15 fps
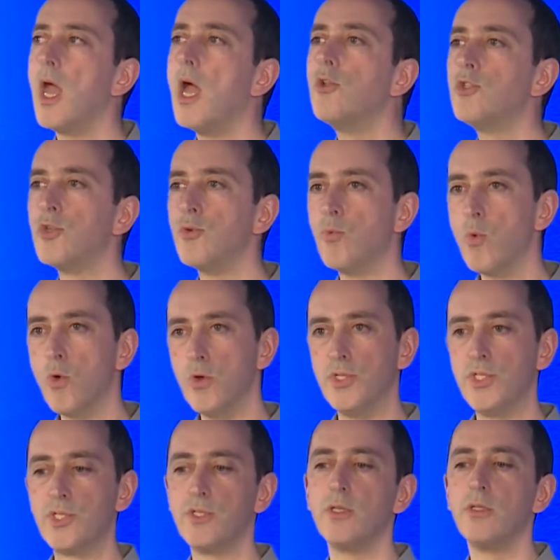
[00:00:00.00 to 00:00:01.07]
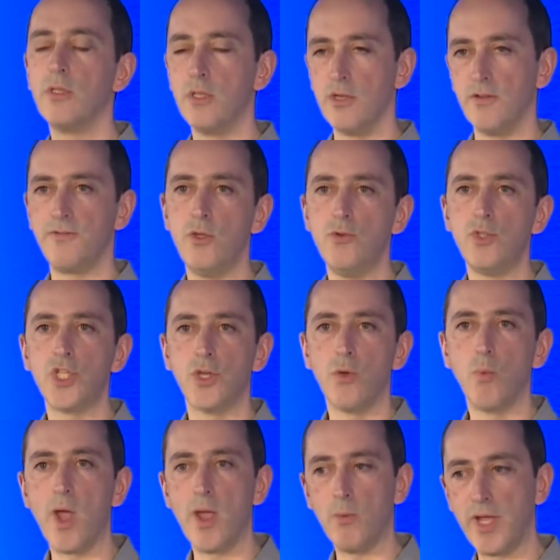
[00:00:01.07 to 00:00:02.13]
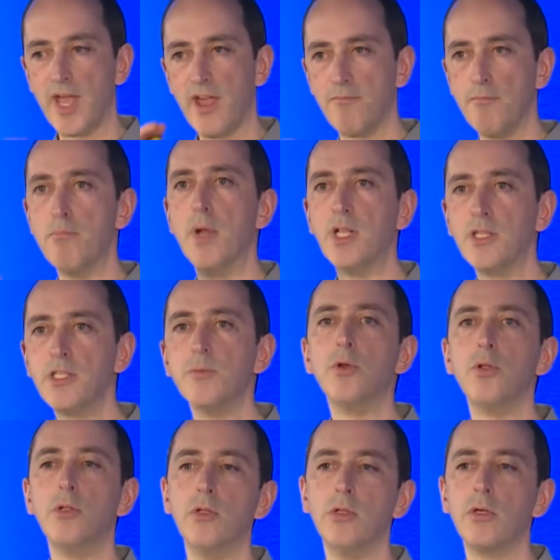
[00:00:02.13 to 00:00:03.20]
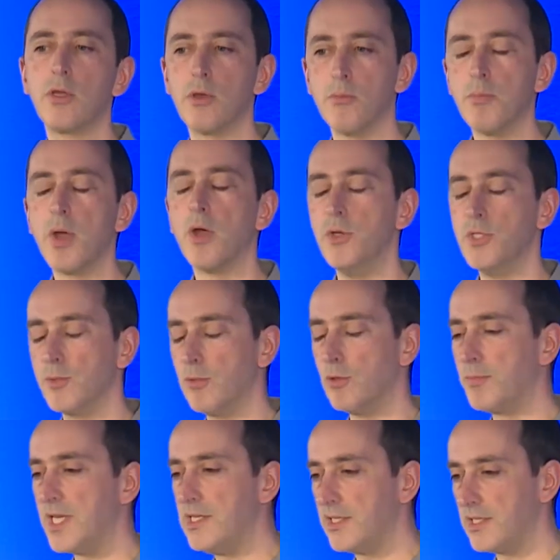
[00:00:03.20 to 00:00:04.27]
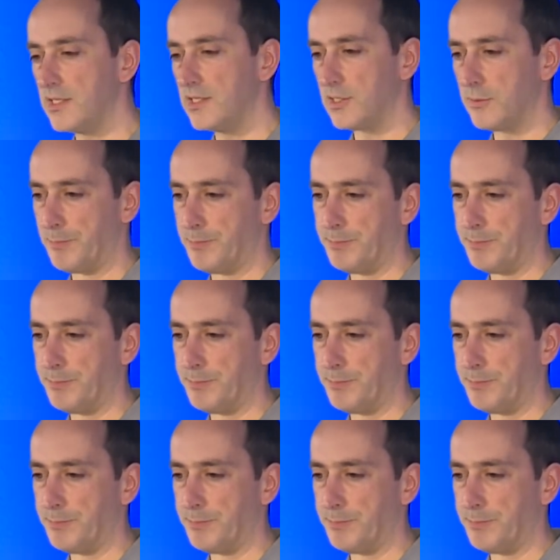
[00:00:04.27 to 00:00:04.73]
towards the future where we have multiple composable pieces.